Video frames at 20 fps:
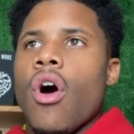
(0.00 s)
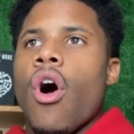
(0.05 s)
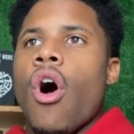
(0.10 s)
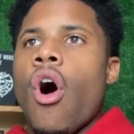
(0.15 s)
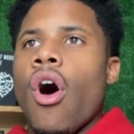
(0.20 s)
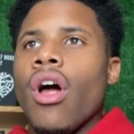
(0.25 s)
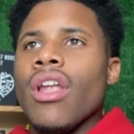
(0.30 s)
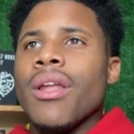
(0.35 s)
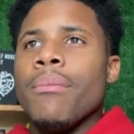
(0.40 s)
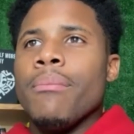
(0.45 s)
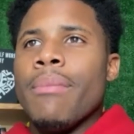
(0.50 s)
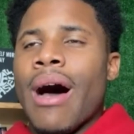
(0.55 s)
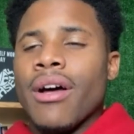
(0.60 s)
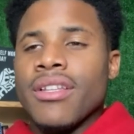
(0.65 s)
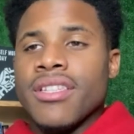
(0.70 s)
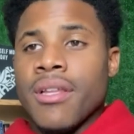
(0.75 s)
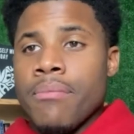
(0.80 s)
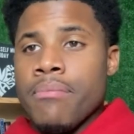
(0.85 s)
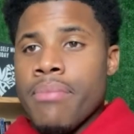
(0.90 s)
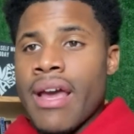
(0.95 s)
all
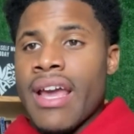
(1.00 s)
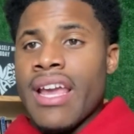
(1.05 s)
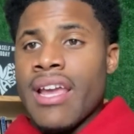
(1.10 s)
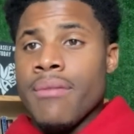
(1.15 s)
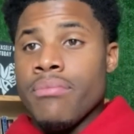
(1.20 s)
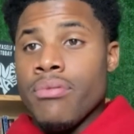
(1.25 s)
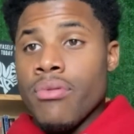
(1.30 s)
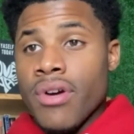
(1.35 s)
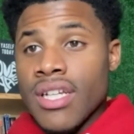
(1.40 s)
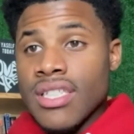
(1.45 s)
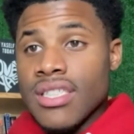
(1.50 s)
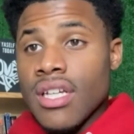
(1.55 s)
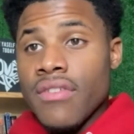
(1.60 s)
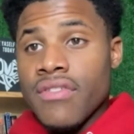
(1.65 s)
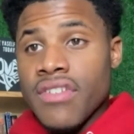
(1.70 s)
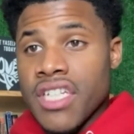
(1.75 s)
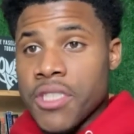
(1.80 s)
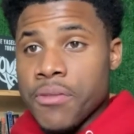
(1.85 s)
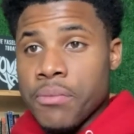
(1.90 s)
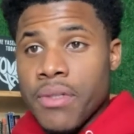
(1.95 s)
about the pain points
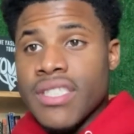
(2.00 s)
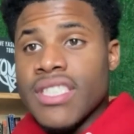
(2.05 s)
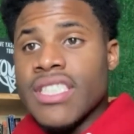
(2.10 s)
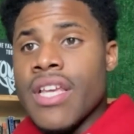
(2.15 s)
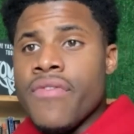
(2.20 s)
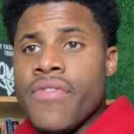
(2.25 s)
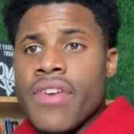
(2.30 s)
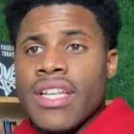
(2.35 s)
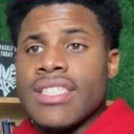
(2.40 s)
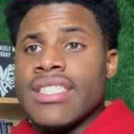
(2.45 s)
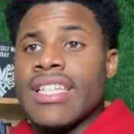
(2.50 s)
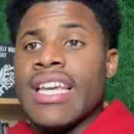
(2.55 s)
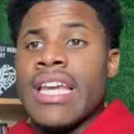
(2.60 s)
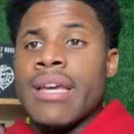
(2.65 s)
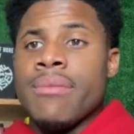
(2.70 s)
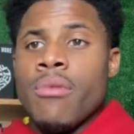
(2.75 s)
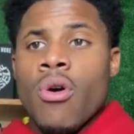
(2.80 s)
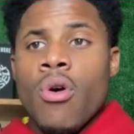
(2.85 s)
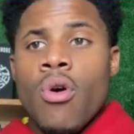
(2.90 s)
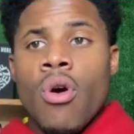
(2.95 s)
of the specific
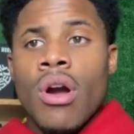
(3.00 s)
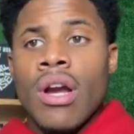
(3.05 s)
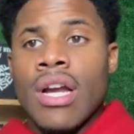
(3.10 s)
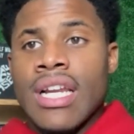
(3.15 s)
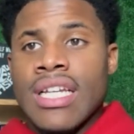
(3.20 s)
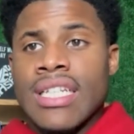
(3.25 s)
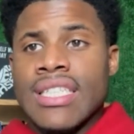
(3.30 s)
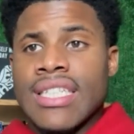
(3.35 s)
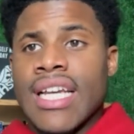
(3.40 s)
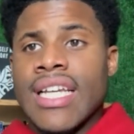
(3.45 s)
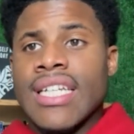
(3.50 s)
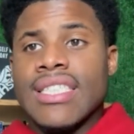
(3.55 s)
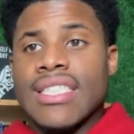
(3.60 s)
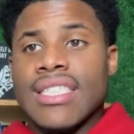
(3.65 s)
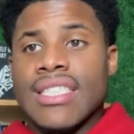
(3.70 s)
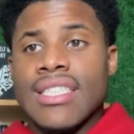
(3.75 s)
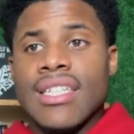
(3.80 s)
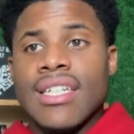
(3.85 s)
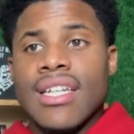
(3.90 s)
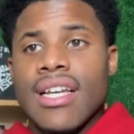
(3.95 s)
team or
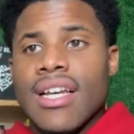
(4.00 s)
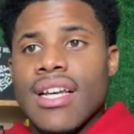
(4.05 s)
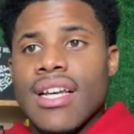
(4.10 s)
organization.